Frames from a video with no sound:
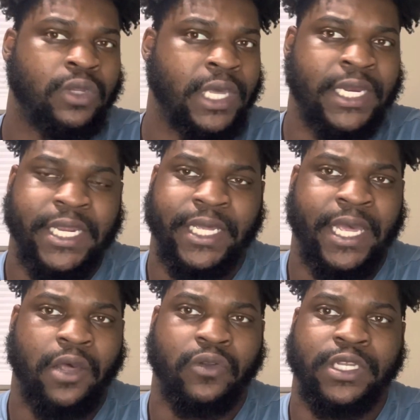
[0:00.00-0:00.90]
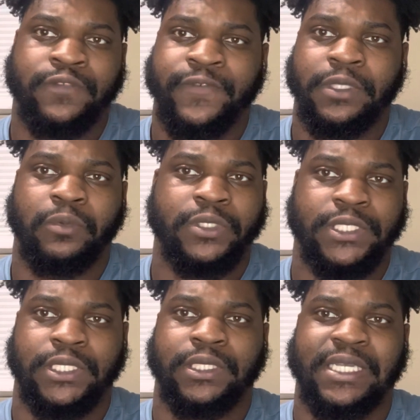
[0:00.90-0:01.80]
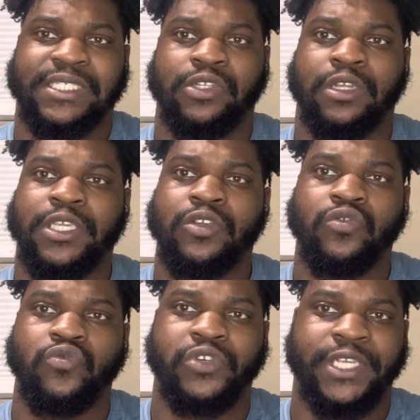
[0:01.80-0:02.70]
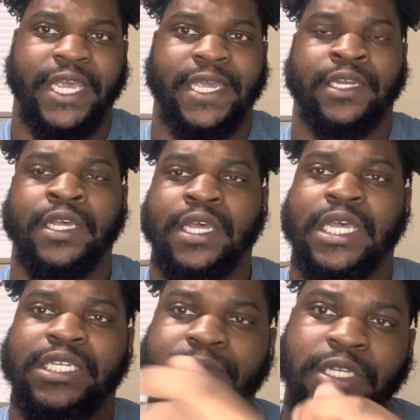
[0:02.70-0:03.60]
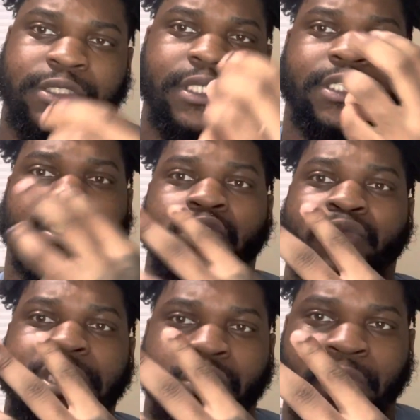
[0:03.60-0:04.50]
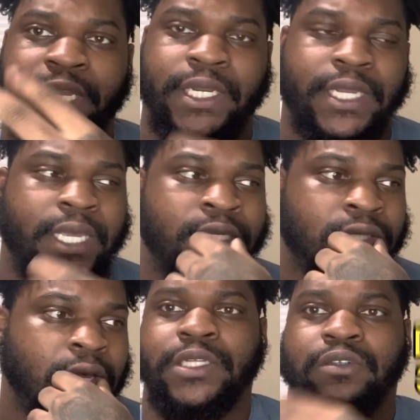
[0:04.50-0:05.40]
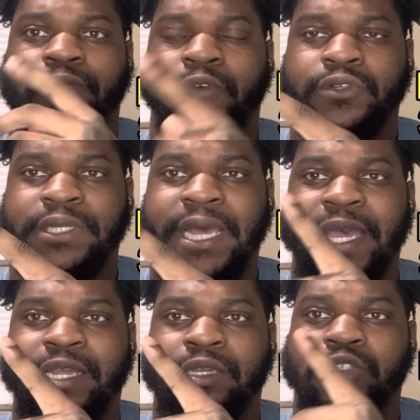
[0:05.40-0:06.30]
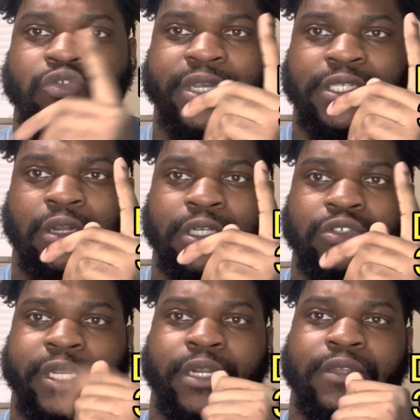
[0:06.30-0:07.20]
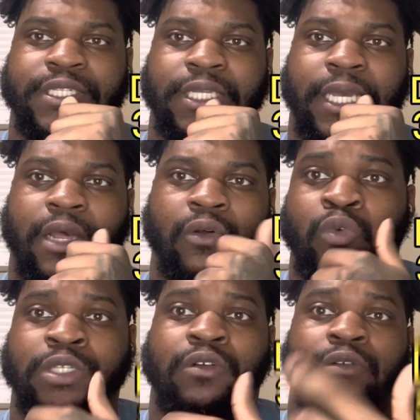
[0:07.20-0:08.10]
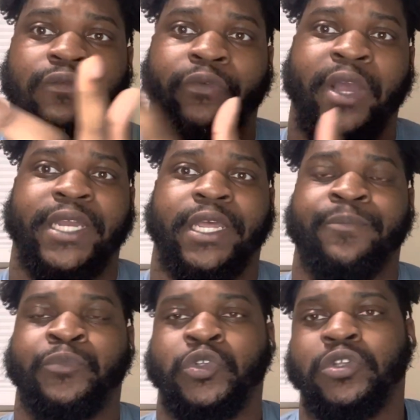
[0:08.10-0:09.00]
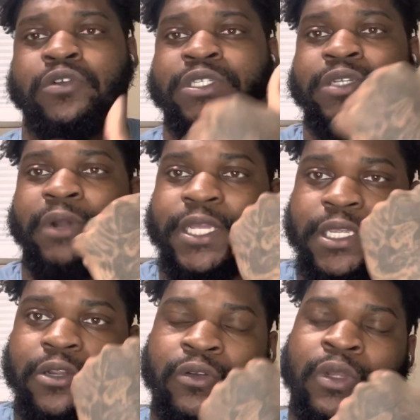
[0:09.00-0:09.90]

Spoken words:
any account is 50%. That's still a huge gain, especially in just 3 trading days. So the first day I started trading on this account was on Friday. So you're gonna see right here,